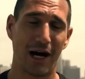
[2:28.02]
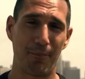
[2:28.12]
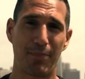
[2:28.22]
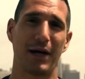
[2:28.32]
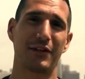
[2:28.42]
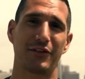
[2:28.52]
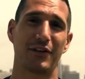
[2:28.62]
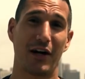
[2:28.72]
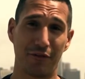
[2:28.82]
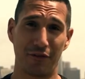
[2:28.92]
a bunch
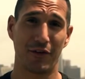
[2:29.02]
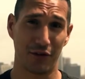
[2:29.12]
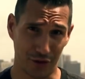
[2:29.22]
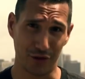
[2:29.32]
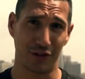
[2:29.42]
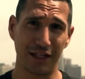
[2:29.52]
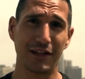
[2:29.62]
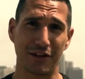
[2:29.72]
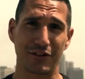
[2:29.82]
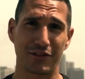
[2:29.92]
of good
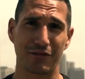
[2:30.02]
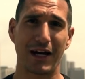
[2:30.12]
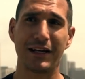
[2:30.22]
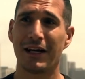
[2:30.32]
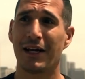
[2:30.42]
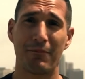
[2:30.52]
English, right?